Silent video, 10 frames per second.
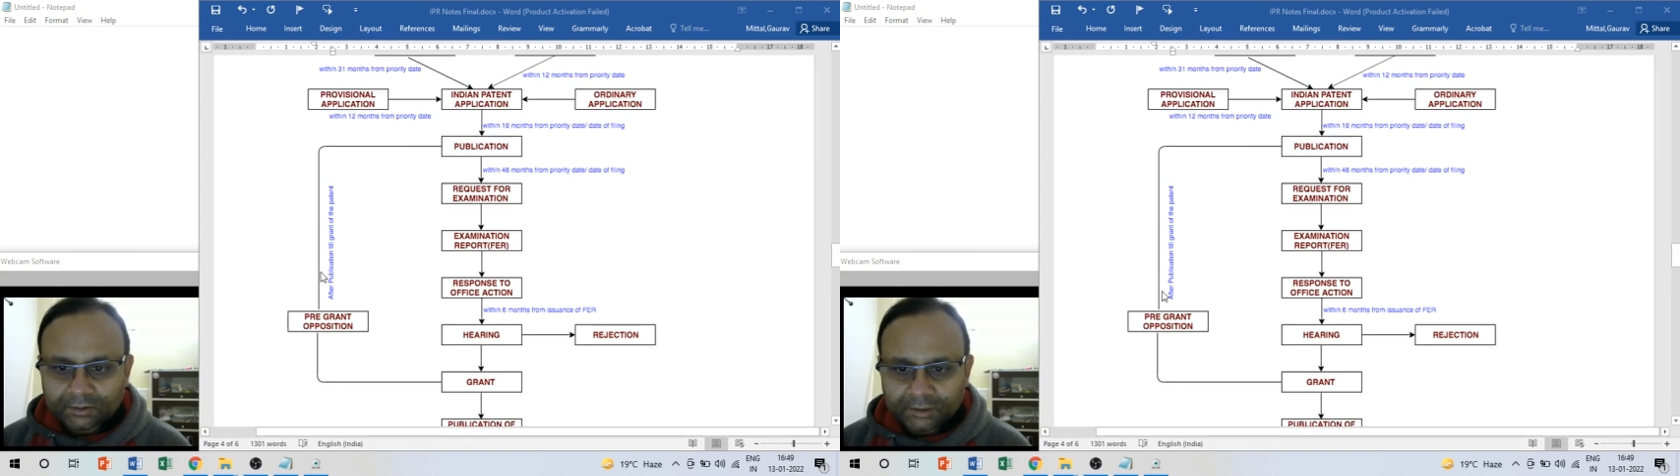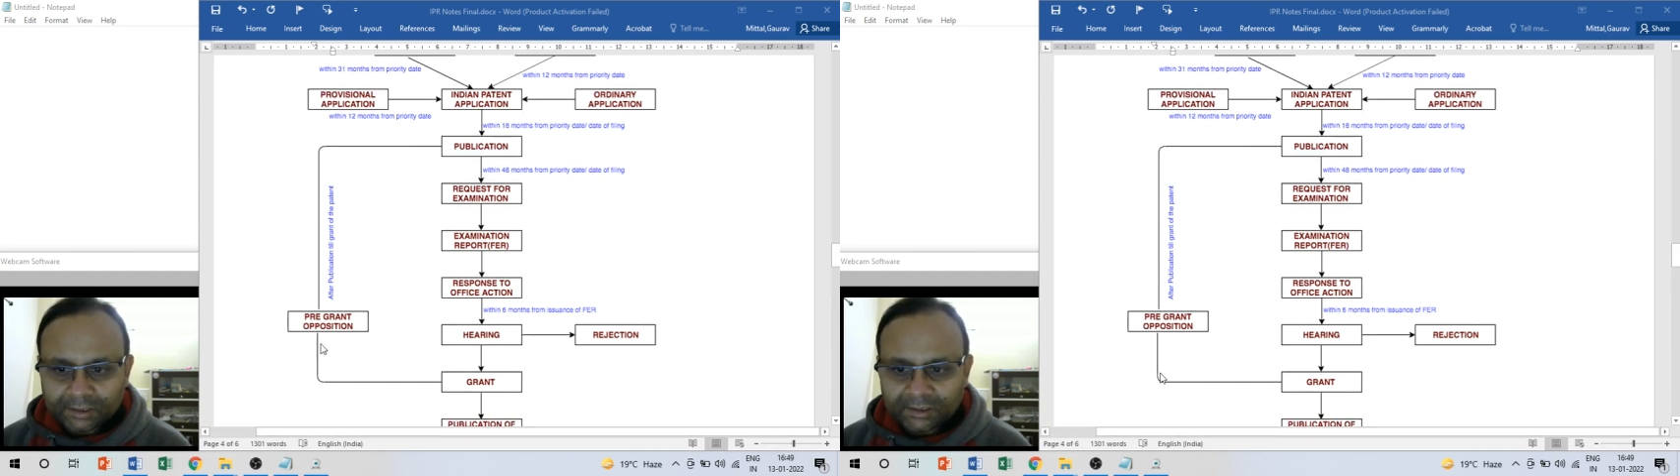
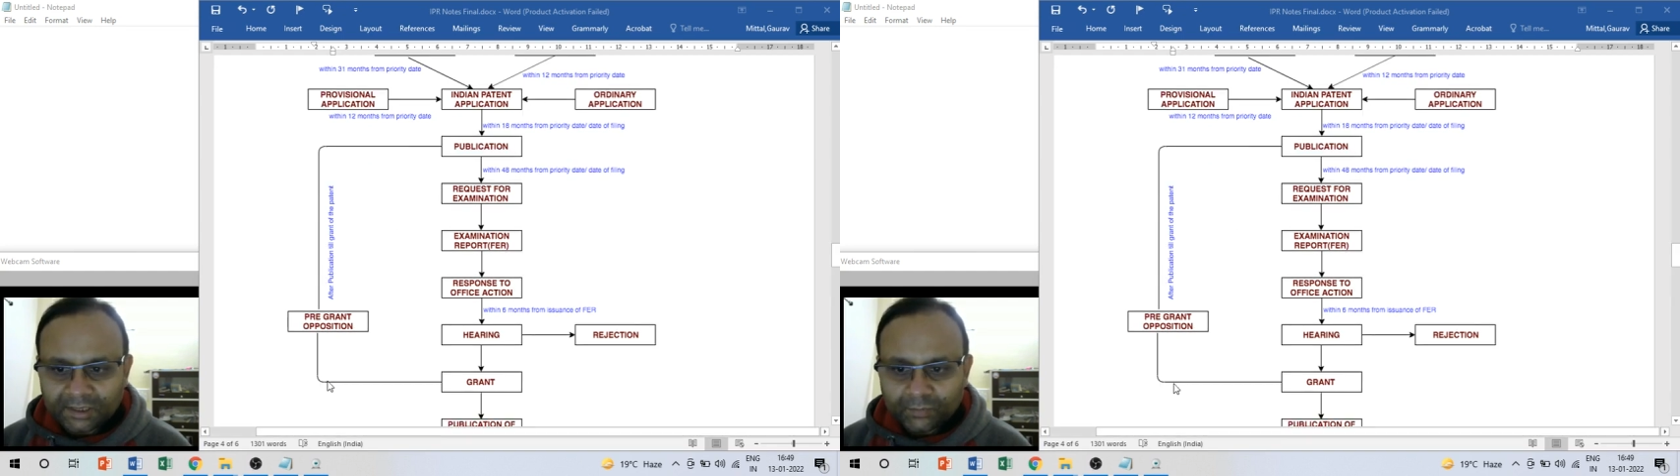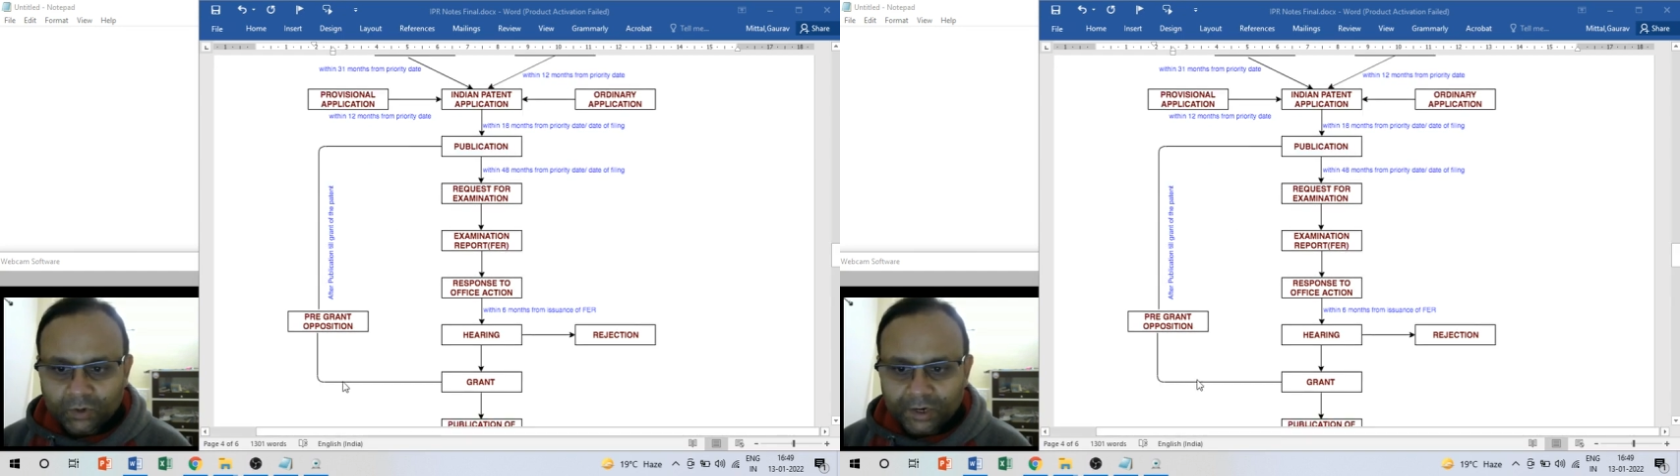till the
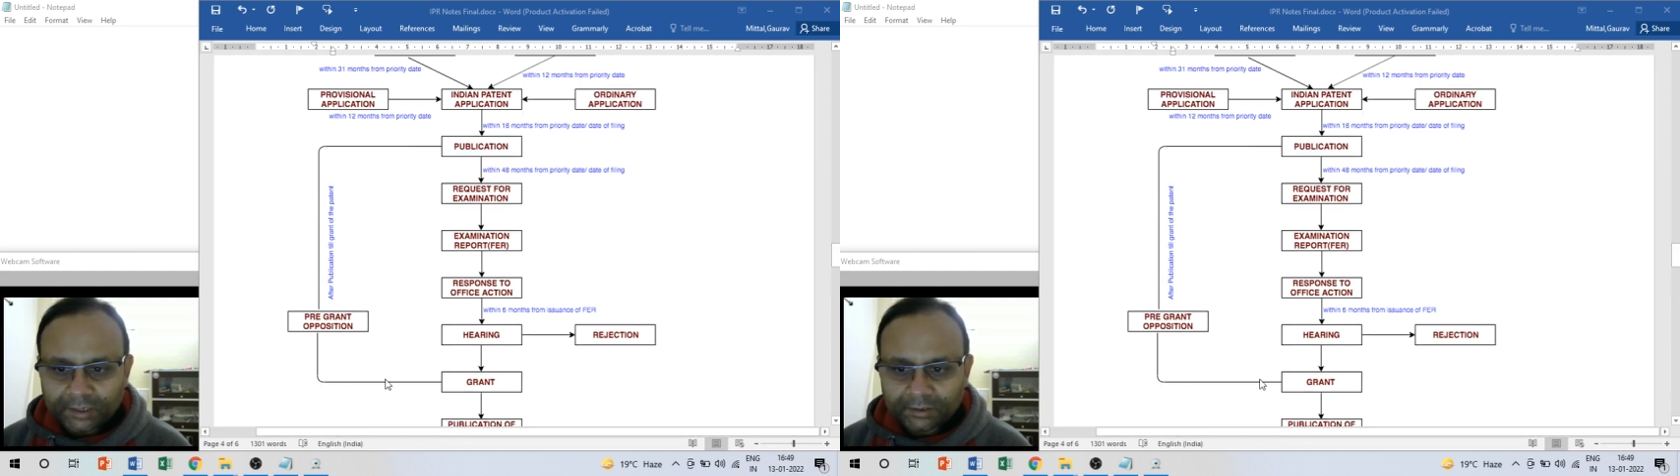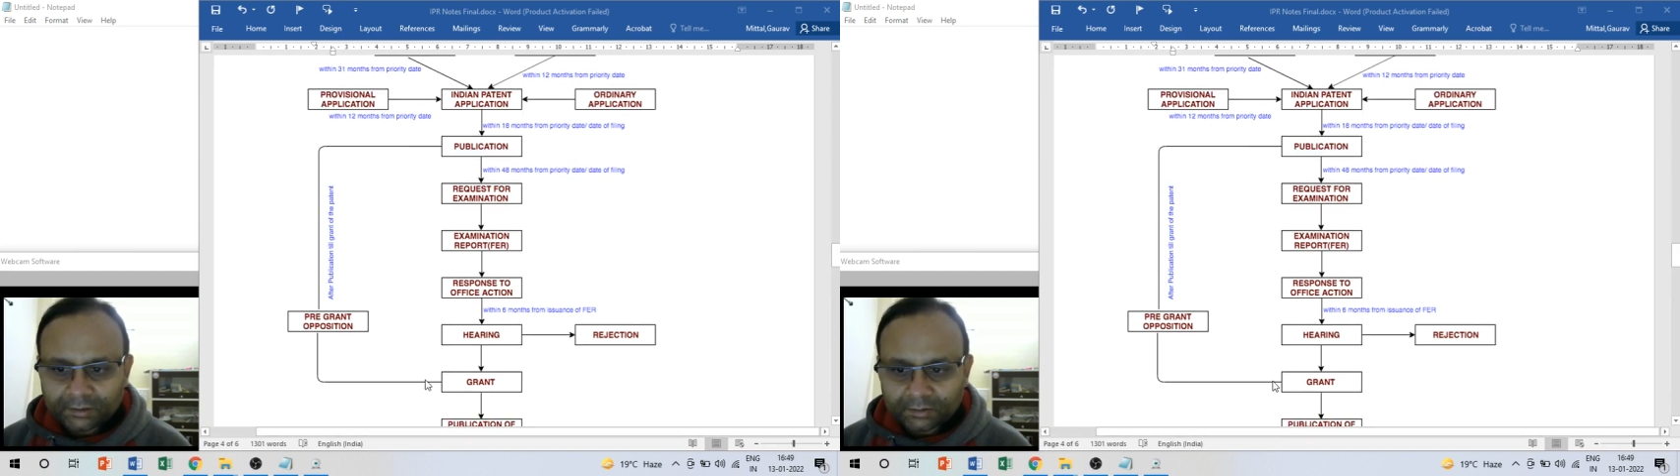
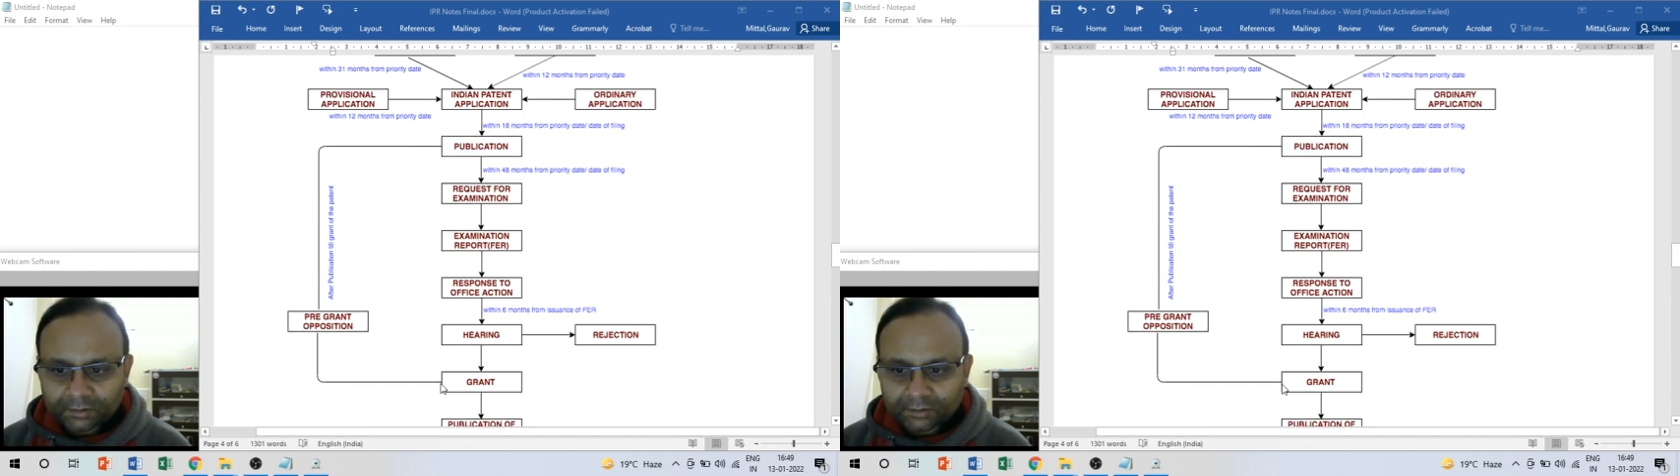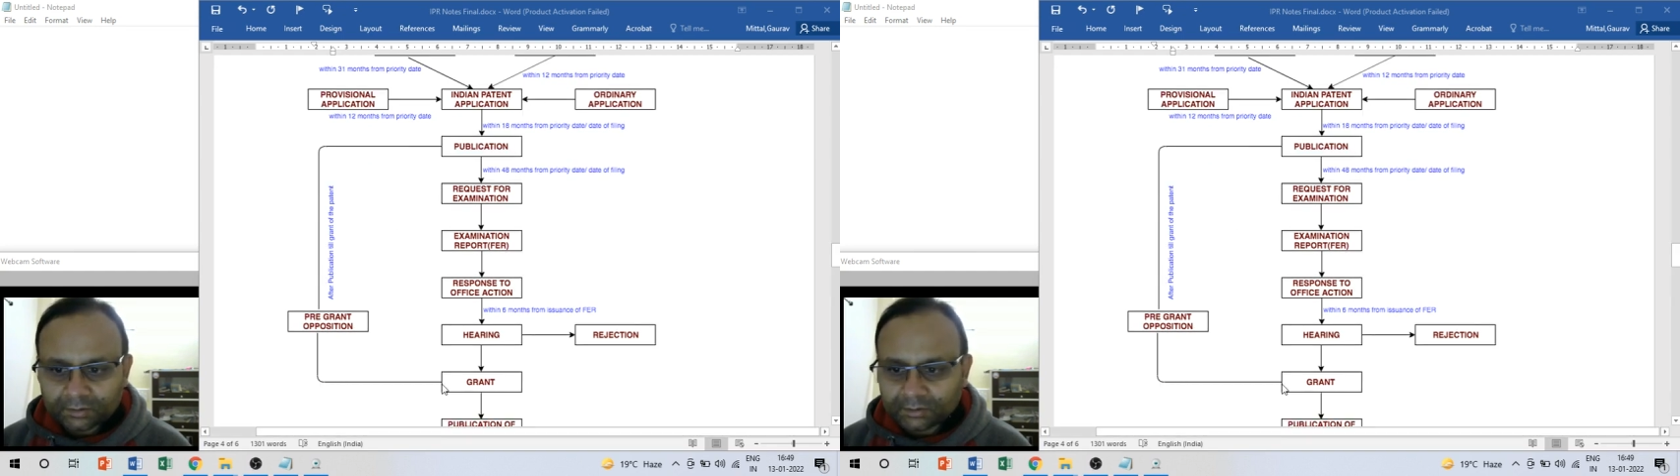point
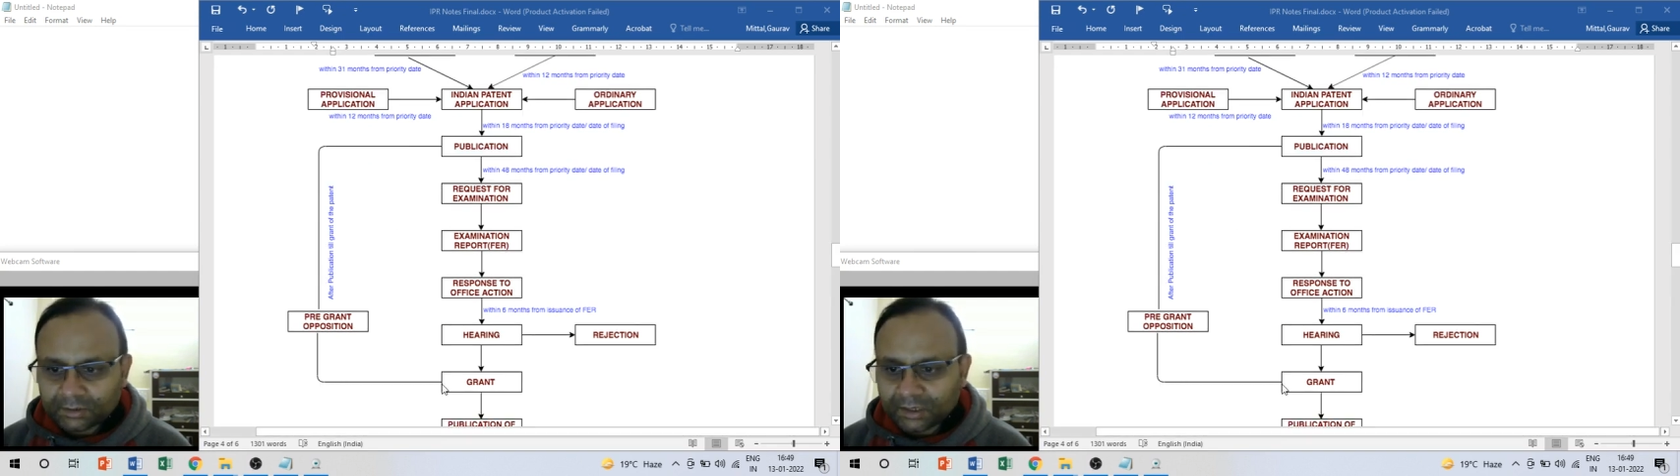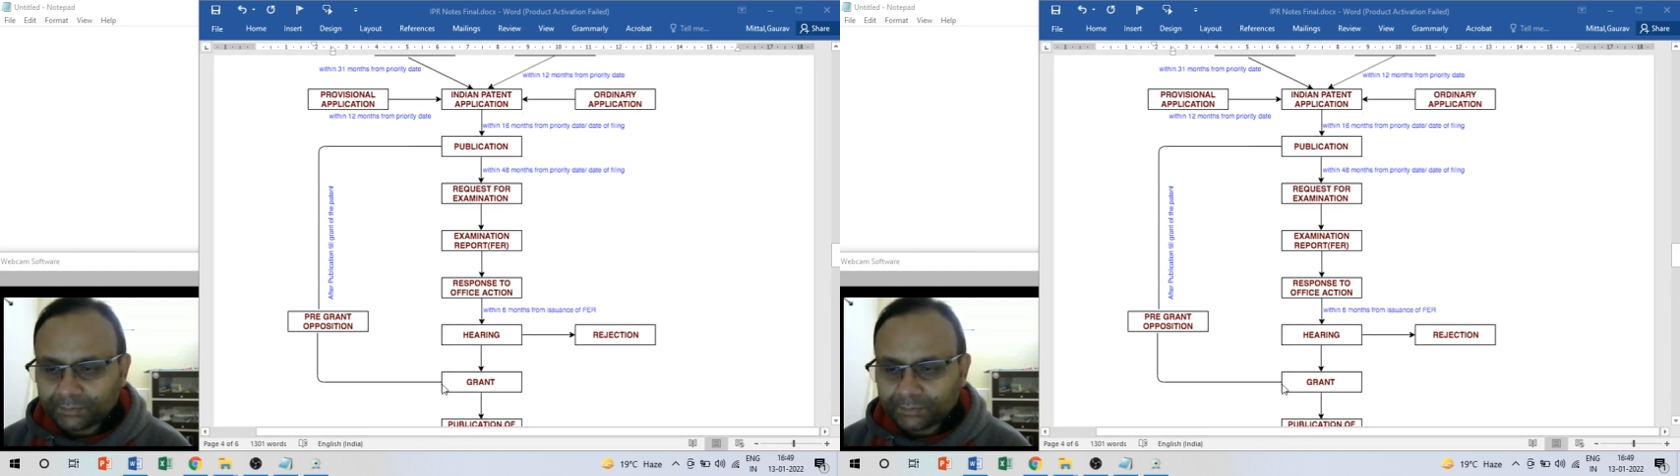the